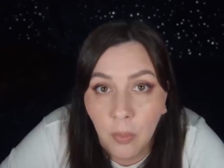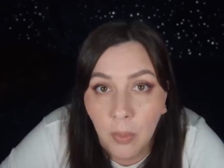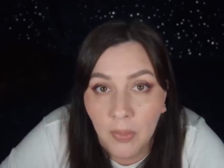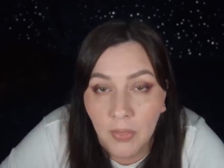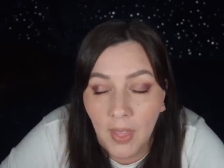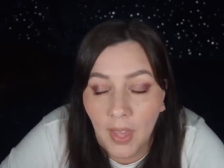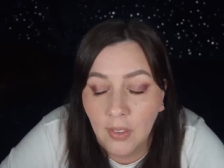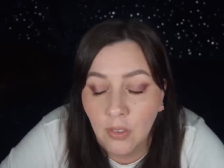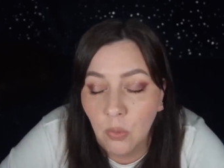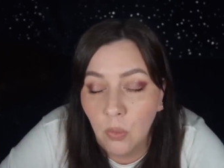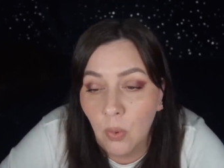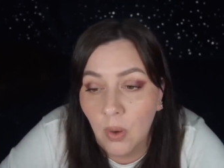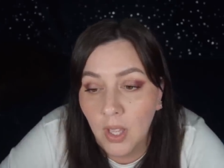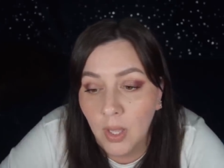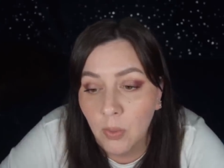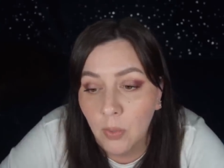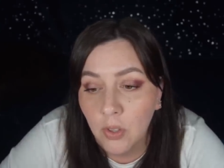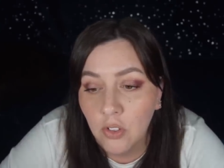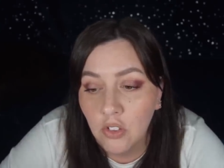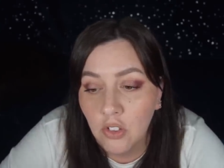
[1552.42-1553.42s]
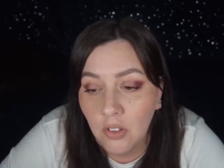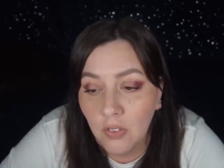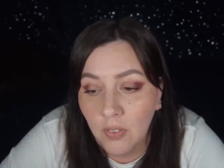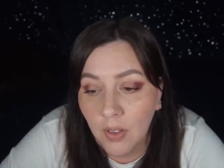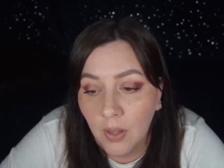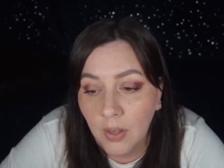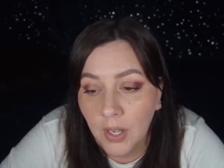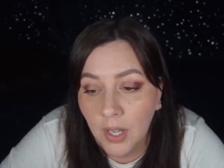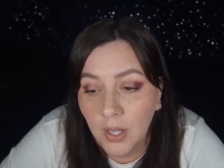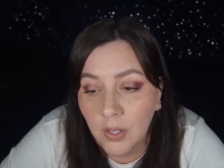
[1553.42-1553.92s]
But that's why when she
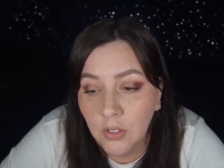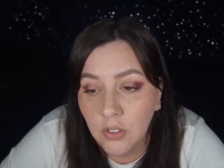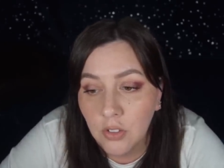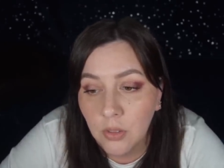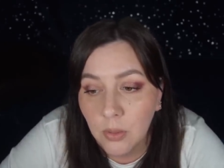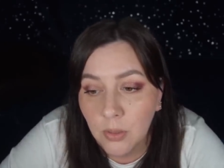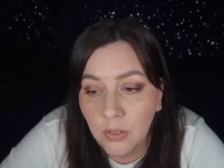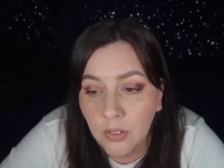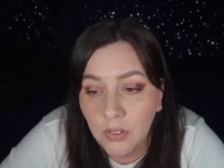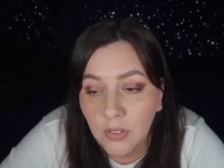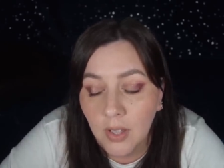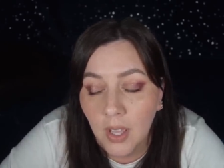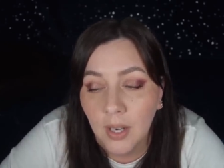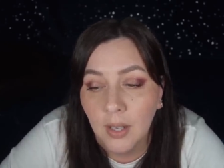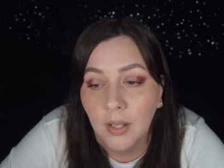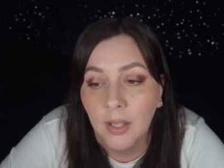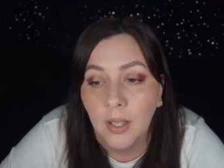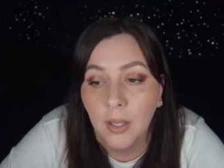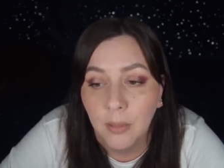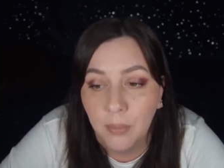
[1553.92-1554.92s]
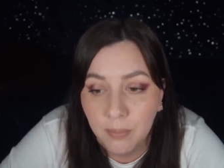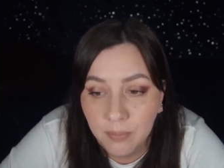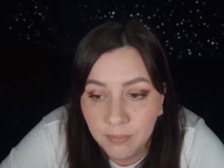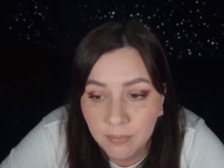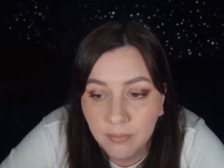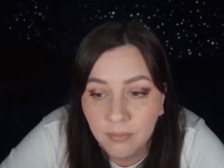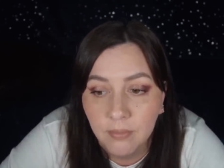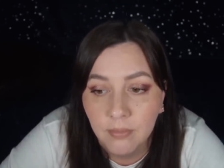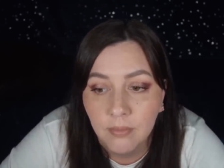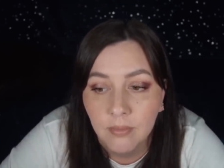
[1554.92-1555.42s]
found out, she was just kind of like,
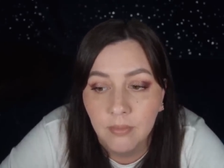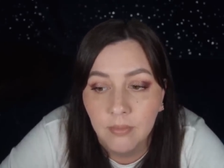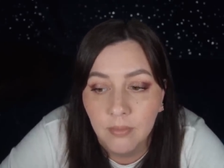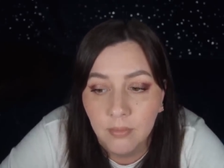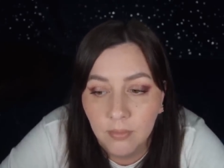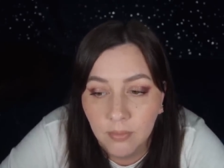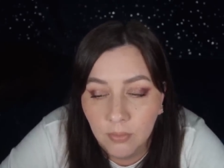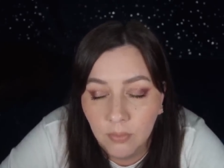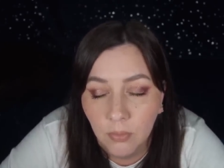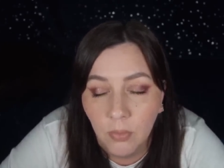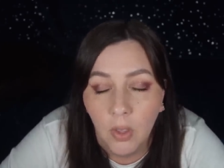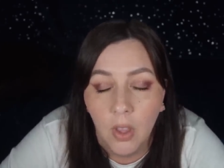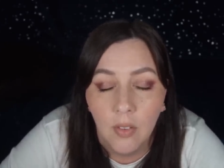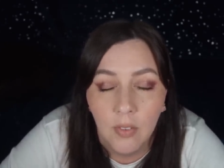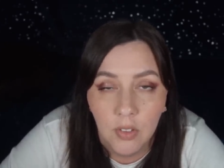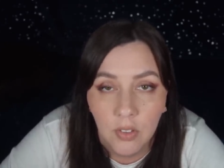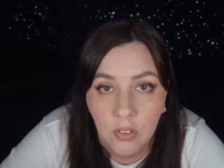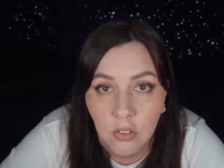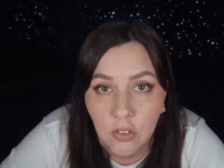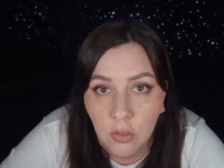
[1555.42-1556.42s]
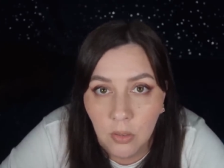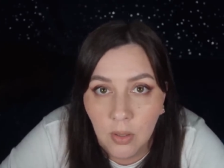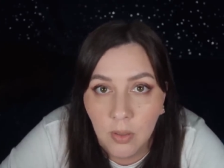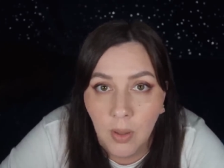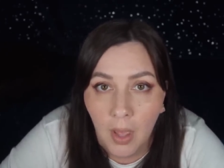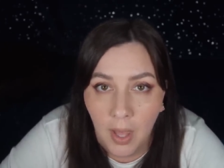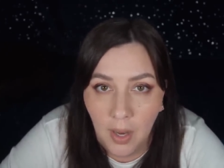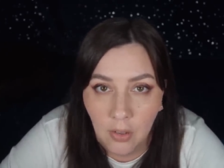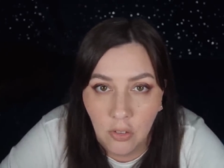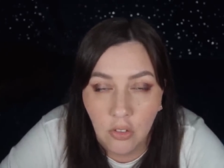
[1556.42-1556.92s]
well, obviously she
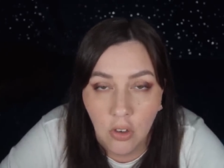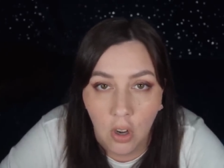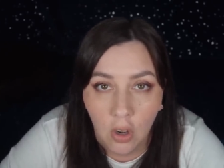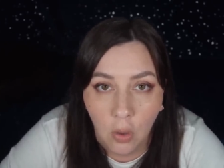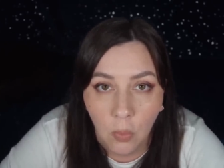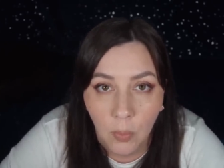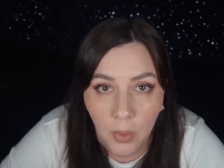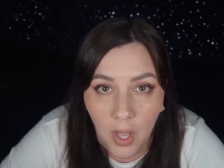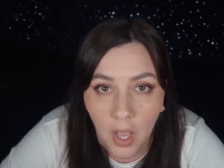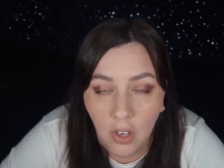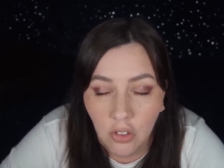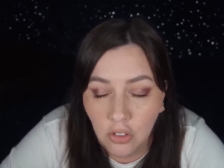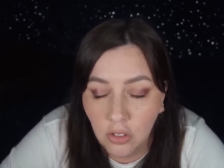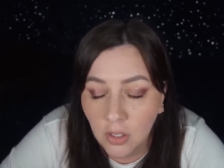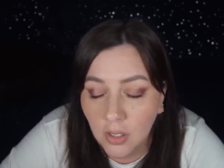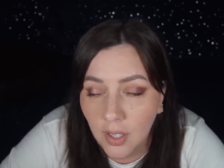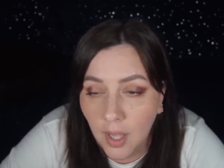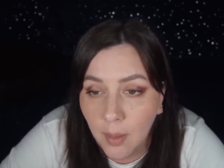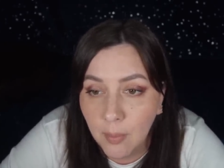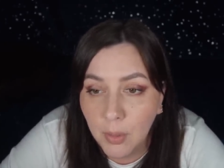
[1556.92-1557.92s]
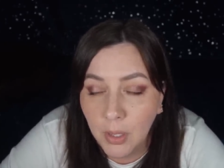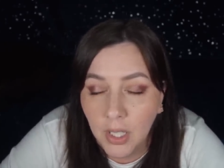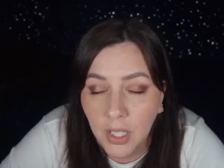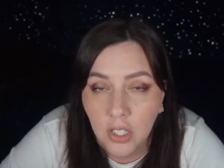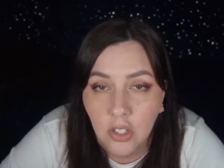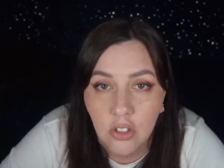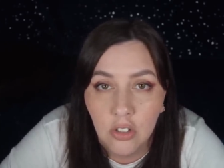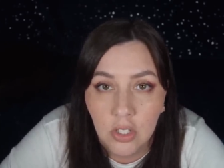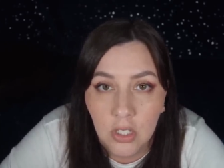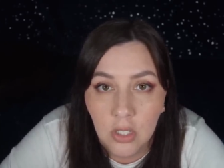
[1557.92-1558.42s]
had a stronger reaction than that, but
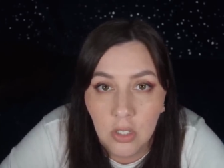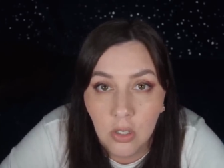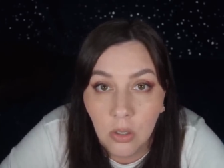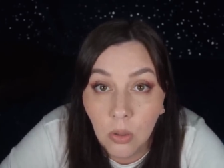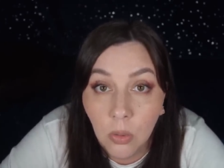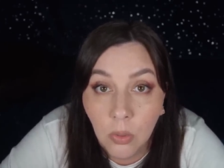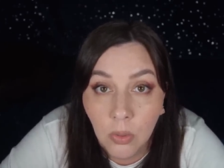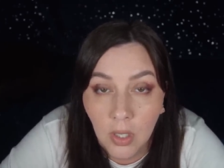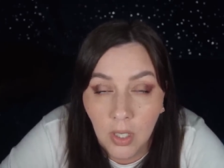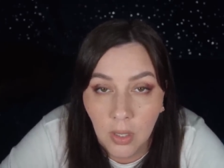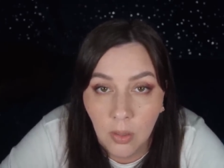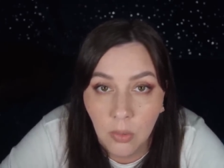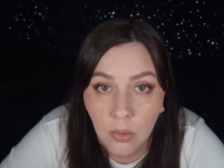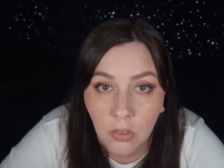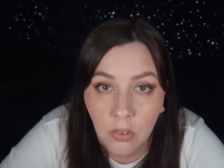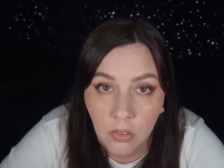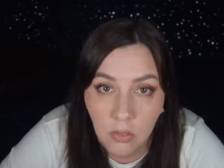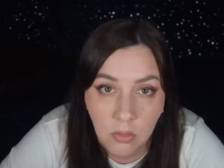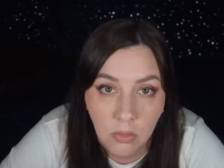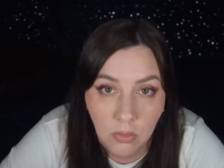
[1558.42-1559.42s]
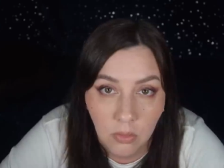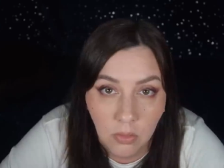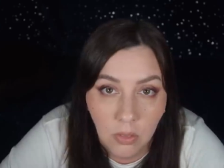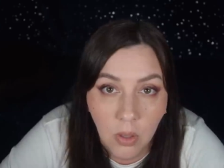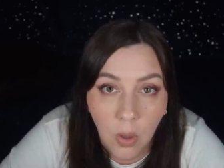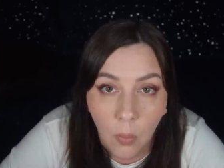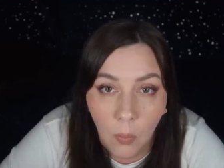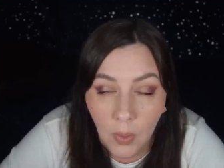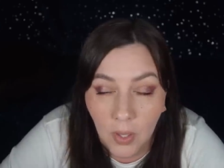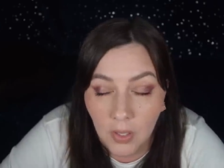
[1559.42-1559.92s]
like she knew that it was
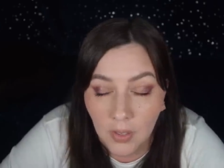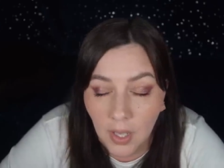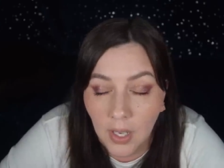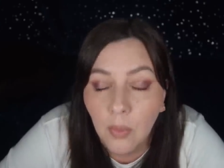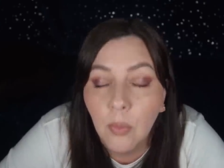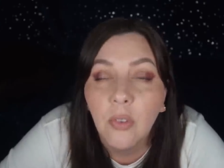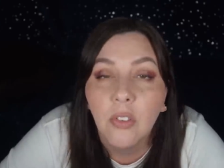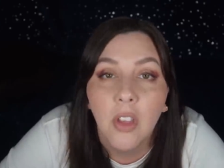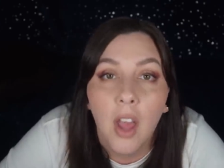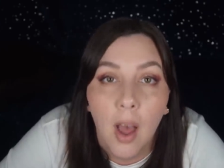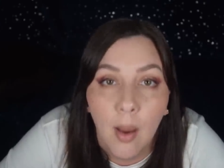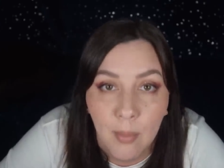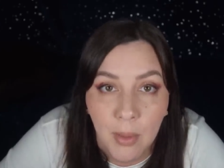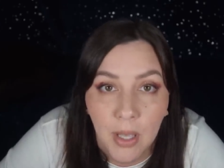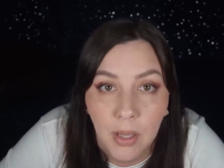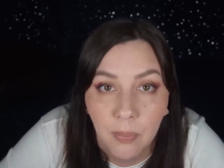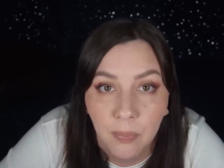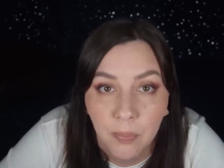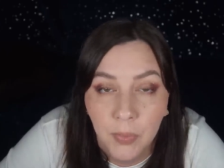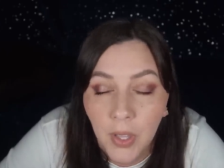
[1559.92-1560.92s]
going, that it was coming.